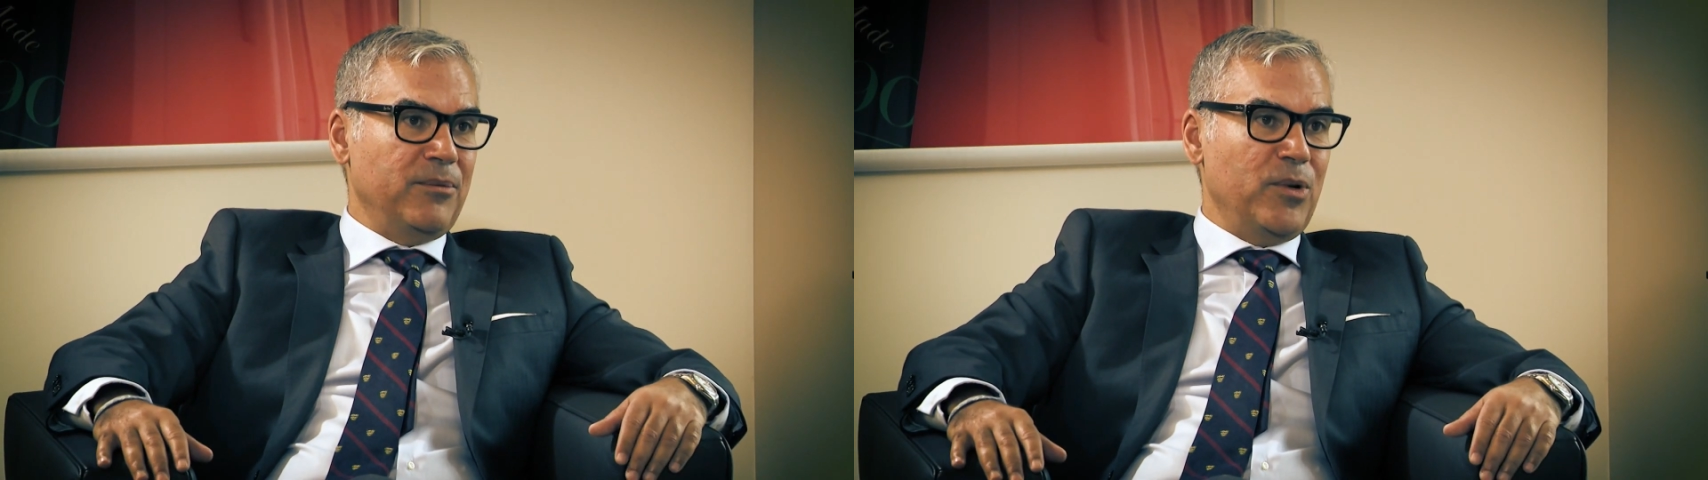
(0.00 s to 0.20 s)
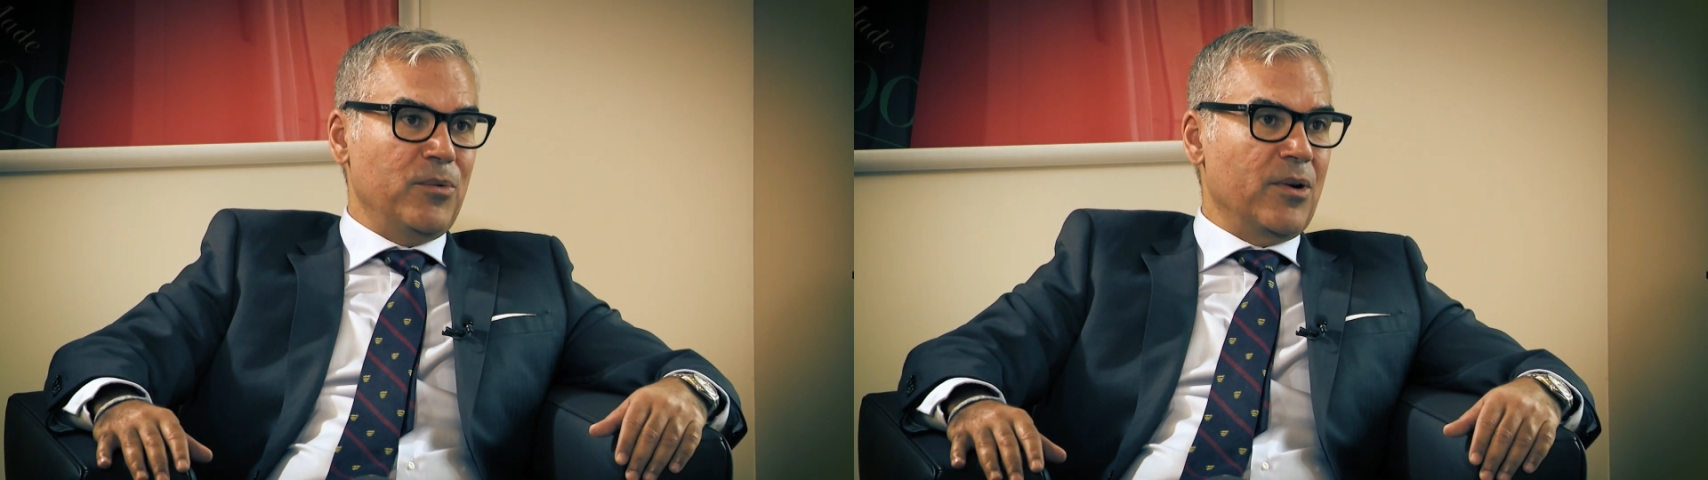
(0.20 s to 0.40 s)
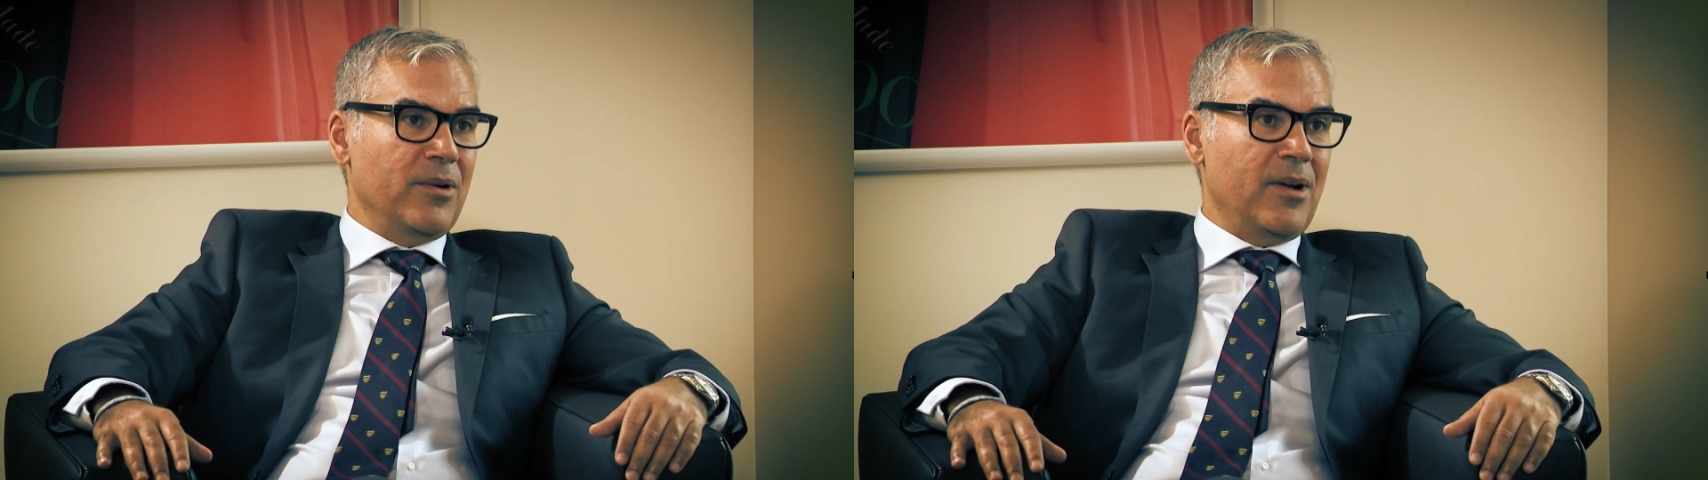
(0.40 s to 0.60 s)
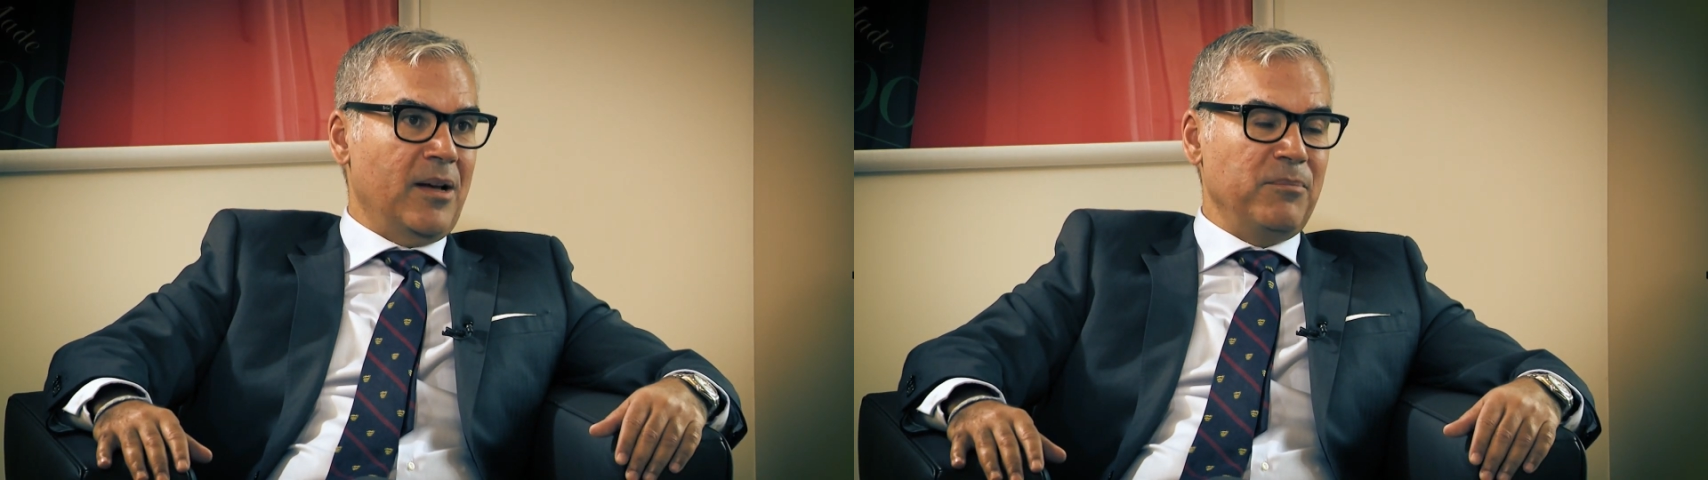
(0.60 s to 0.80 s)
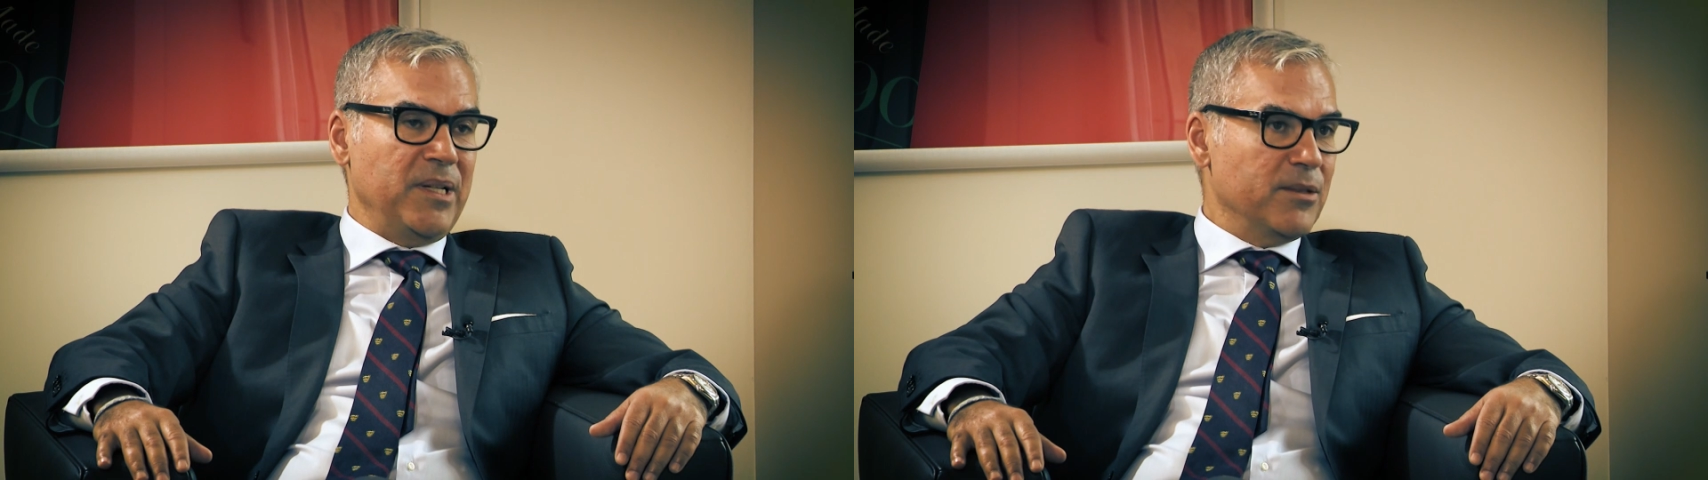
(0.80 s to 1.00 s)
We were
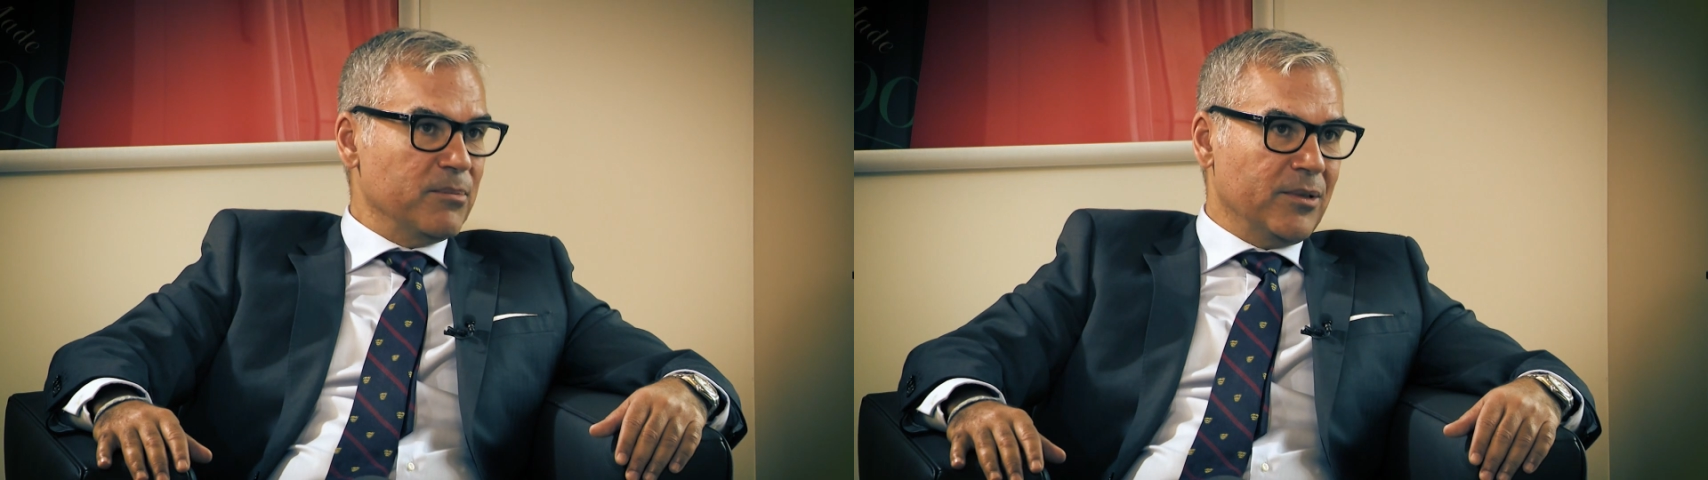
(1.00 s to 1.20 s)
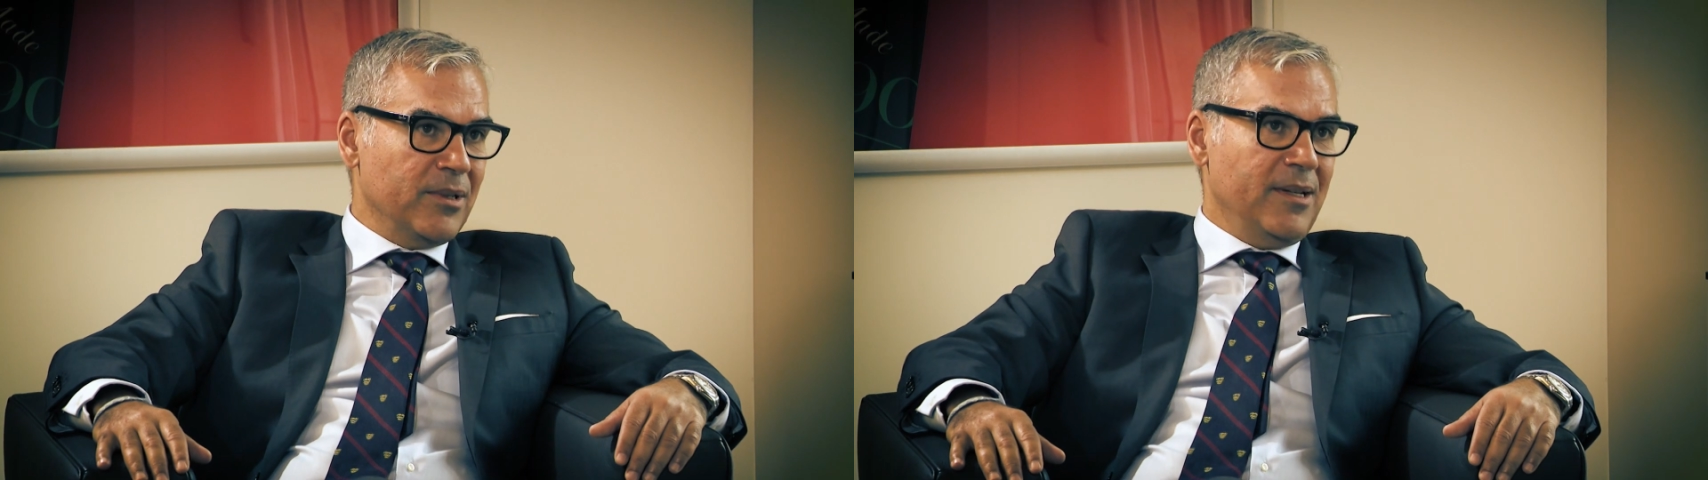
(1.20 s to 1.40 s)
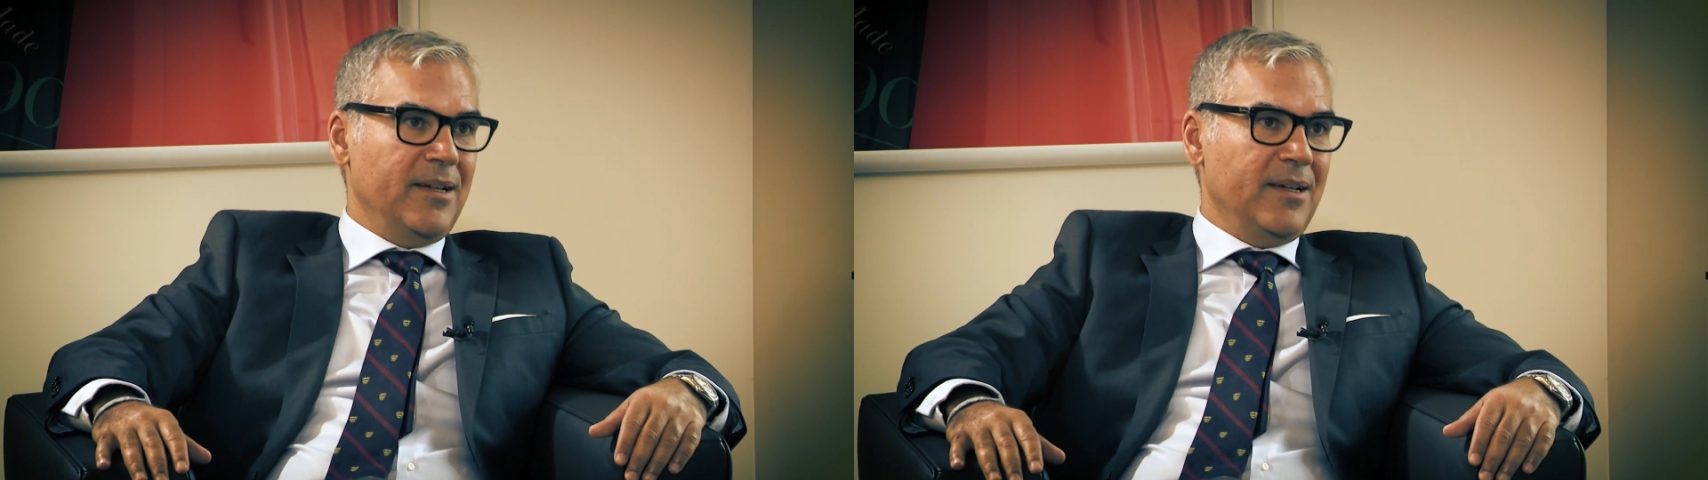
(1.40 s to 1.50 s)
unbeatable,